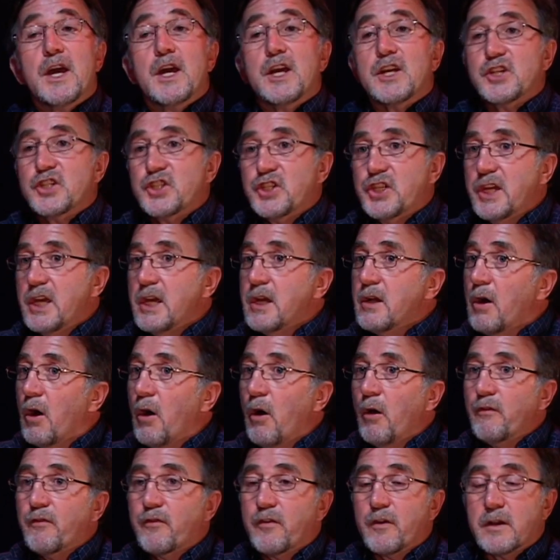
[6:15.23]
she
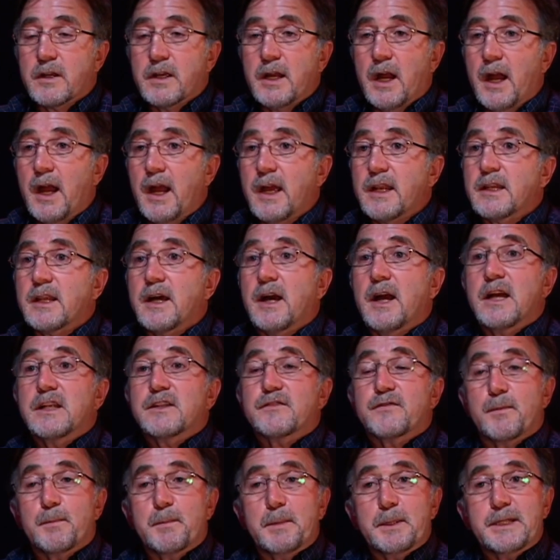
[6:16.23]
called for guidelines
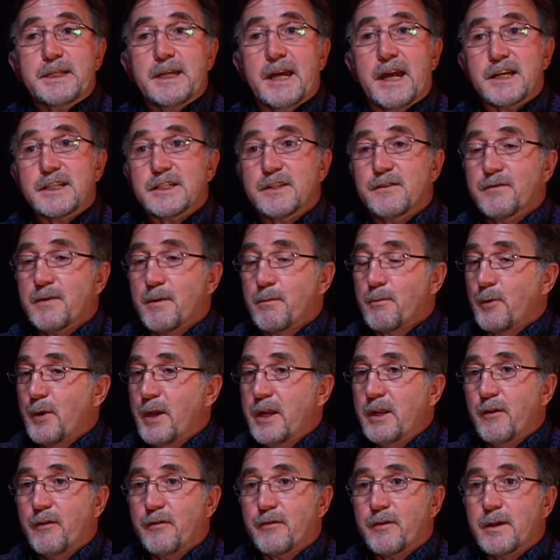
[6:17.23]
for protection from
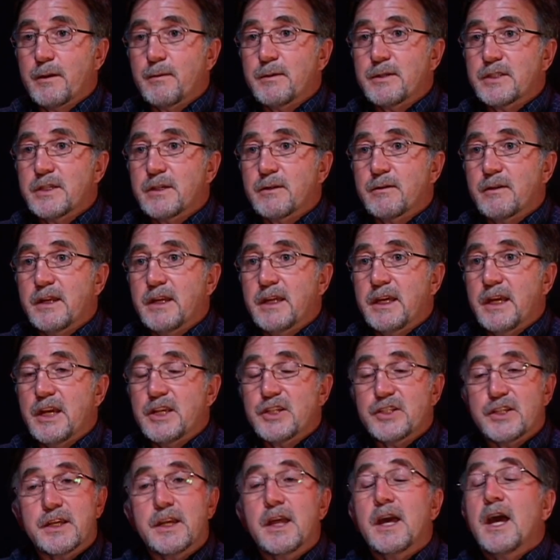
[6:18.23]
radio frequency
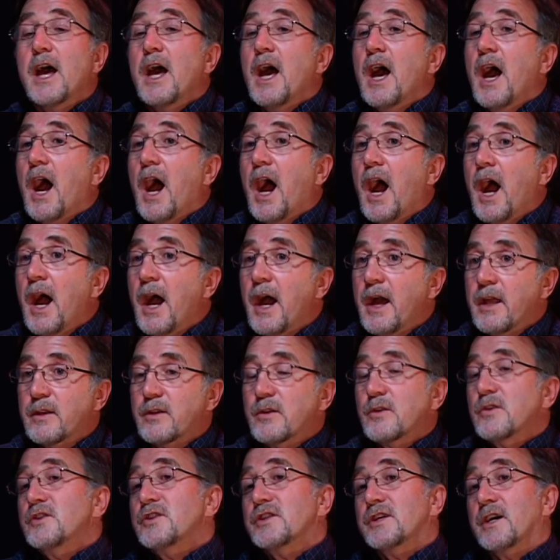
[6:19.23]
radiation
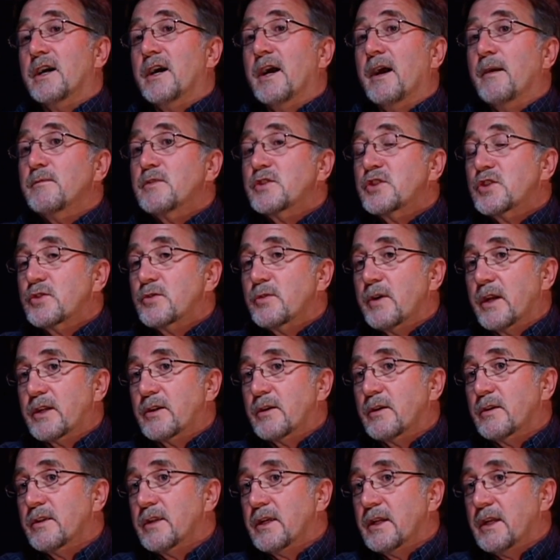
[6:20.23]
100 times
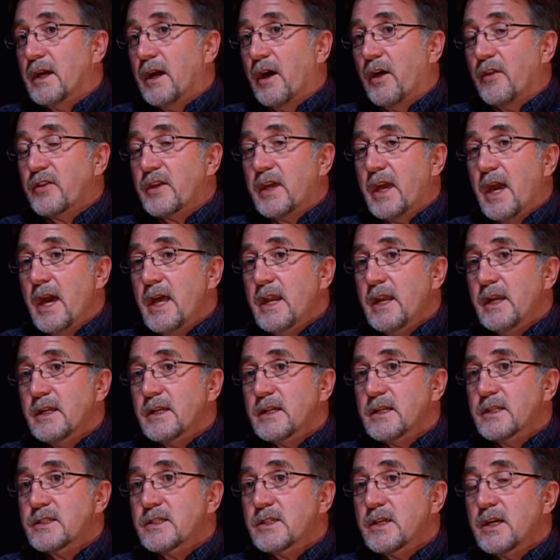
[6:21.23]
stricter than Health
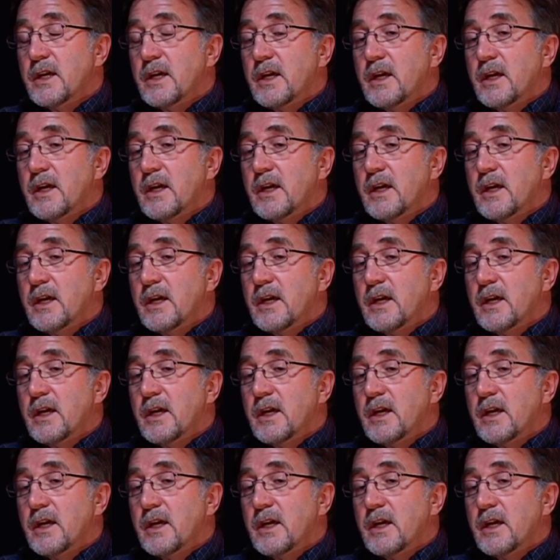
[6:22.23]
Canada's.